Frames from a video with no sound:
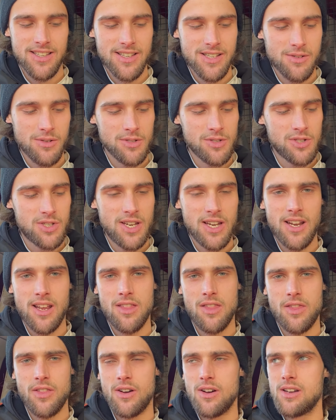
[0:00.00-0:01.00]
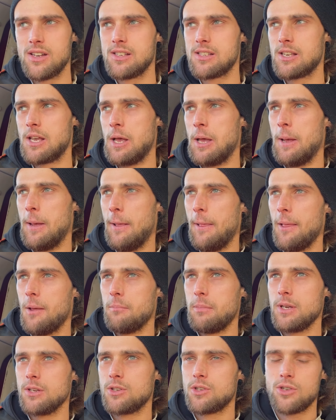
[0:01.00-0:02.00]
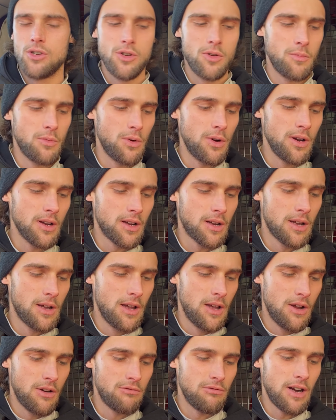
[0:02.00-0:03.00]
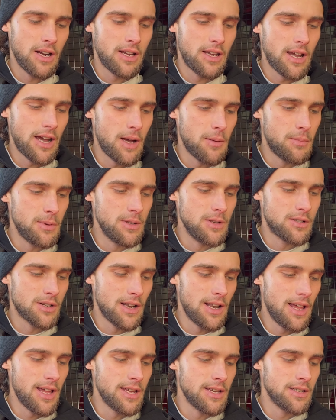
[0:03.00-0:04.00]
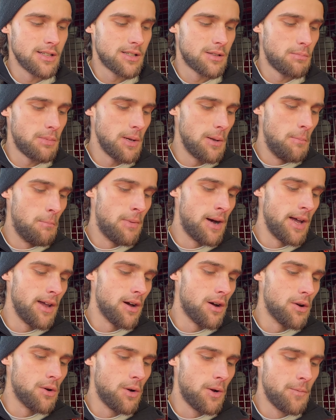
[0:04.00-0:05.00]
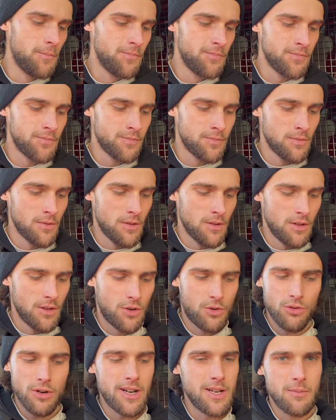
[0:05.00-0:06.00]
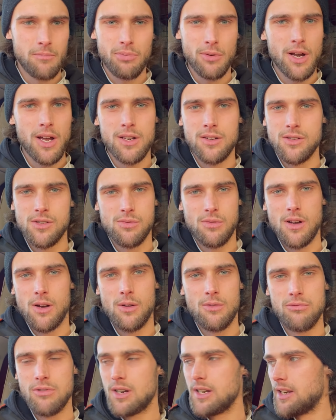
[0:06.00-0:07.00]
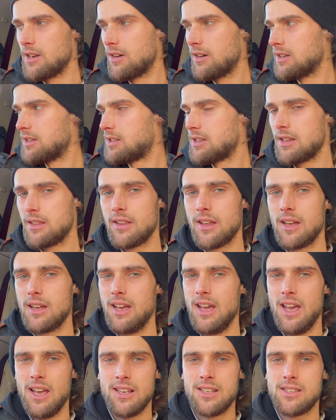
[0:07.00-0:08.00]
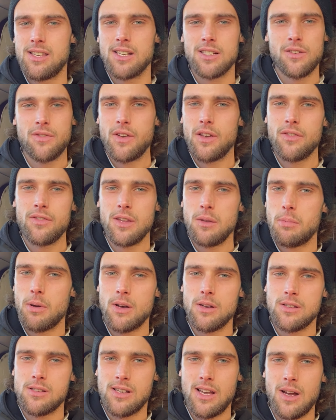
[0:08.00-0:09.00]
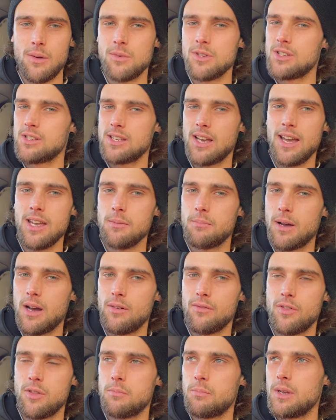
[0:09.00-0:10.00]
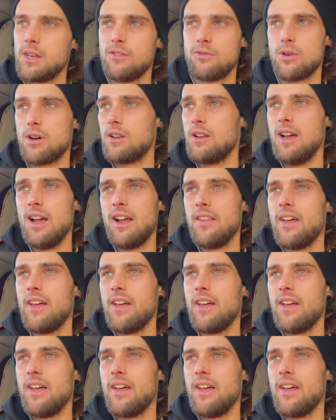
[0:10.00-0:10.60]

This one's chicken thighs, bit of turmeric, red cabbage, lettuce, bit of mayo. Great bread as well, really nice in there. Six fifty per sandwich is eight pound for the beef one.